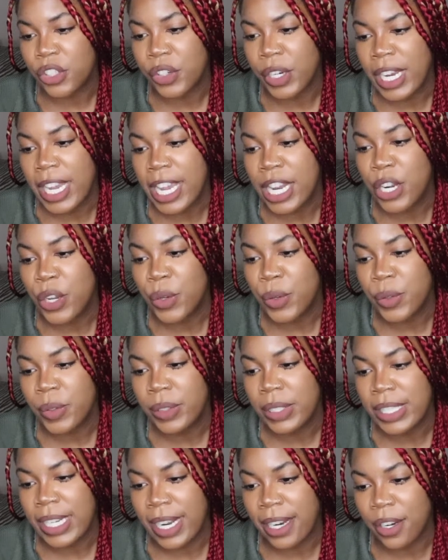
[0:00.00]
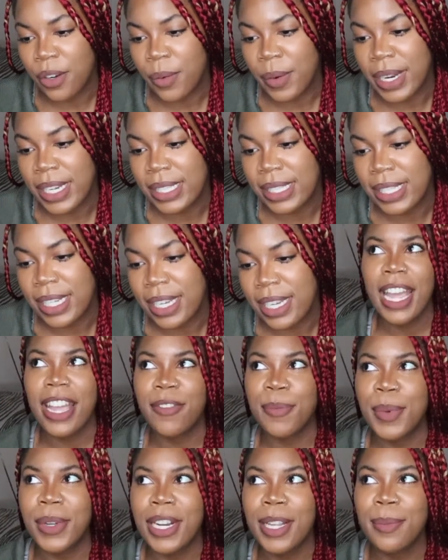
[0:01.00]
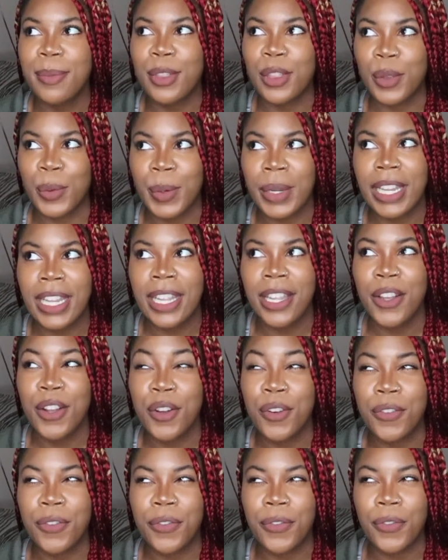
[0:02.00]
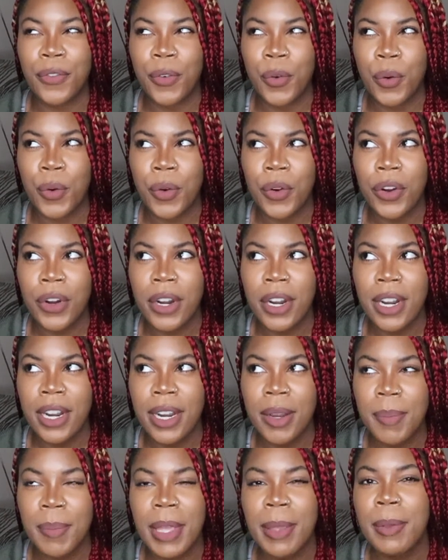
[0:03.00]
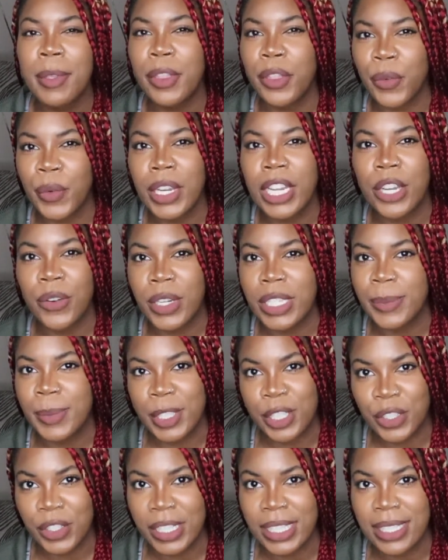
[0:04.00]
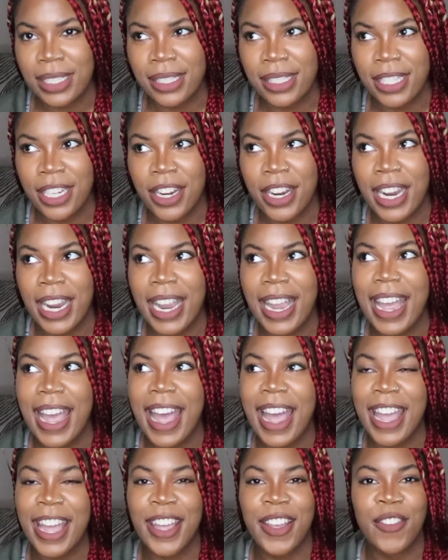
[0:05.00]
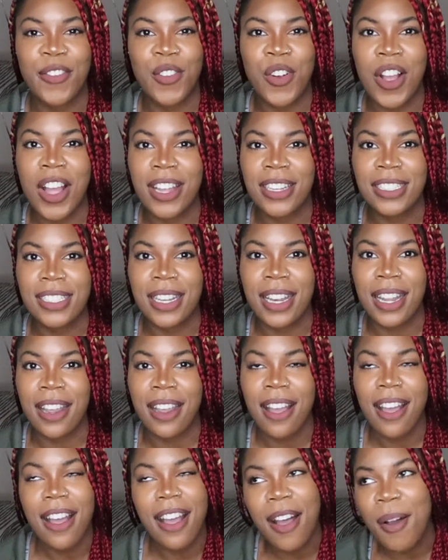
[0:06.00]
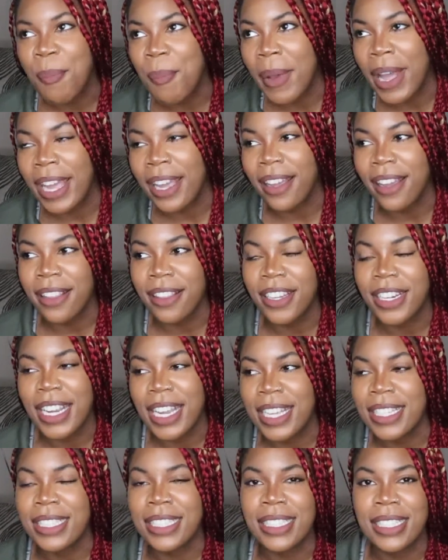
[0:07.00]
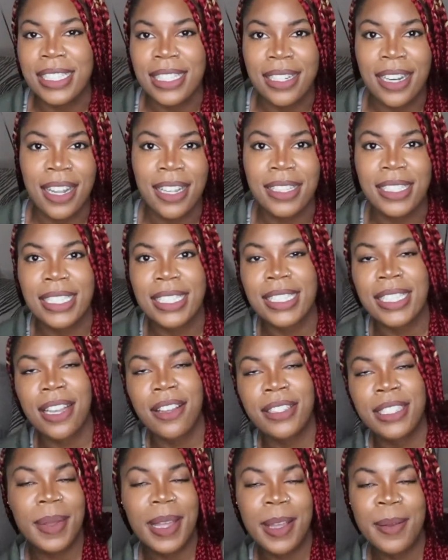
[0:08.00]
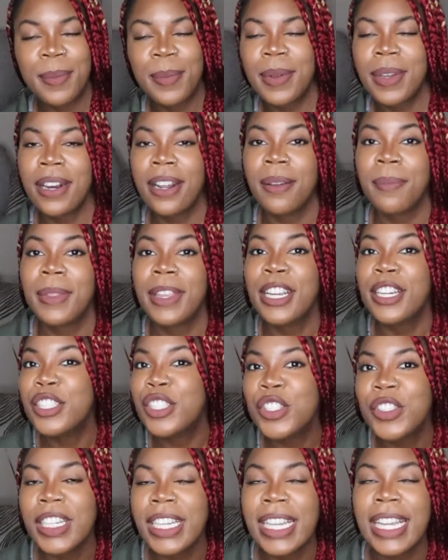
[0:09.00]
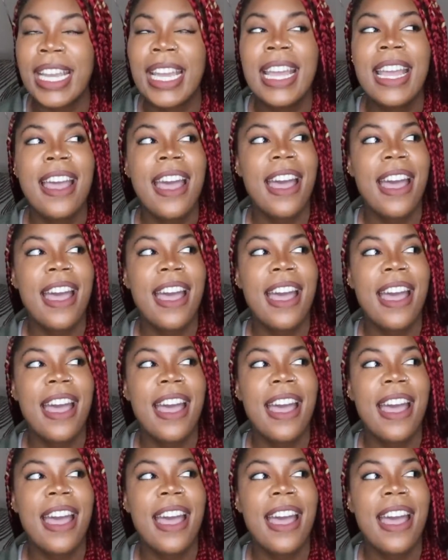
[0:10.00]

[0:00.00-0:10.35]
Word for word: tree and who decorates it? I've put up three or four, maybe three Christmas trees this year. I've gone to like my other cousins and aunties' house to help put up their tree